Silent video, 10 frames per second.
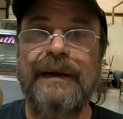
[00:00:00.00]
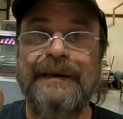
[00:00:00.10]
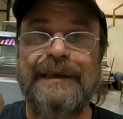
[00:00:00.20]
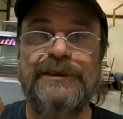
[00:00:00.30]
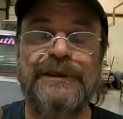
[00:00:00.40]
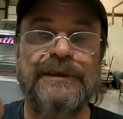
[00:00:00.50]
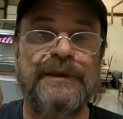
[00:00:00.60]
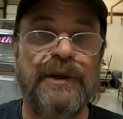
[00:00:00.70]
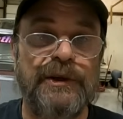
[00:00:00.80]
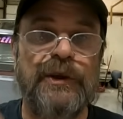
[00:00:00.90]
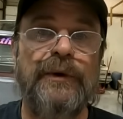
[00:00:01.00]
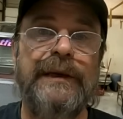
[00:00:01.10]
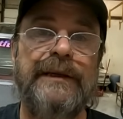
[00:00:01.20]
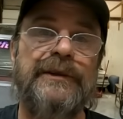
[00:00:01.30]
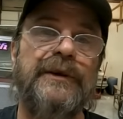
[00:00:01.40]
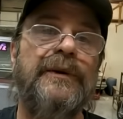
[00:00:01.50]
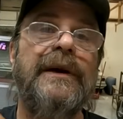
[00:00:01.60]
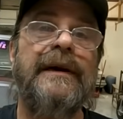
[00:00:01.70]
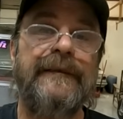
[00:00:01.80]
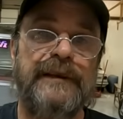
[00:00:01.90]
additions you need to
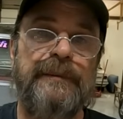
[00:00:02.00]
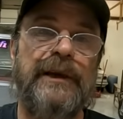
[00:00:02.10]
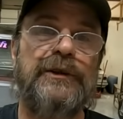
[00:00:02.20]
to make